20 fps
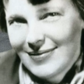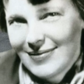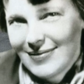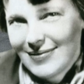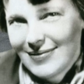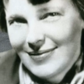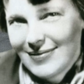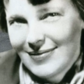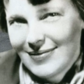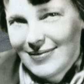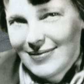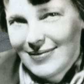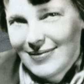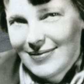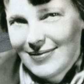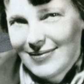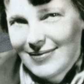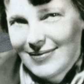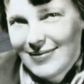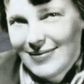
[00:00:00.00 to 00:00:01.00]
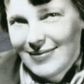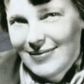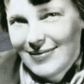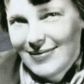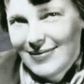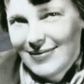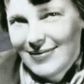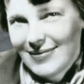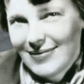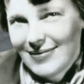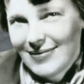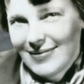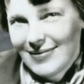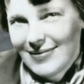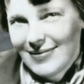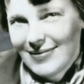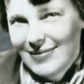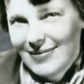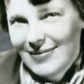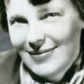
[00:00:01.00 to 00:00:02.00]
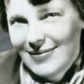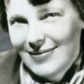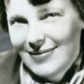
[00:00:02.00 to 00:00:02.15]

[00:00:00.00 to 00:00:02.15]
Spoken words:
(silence)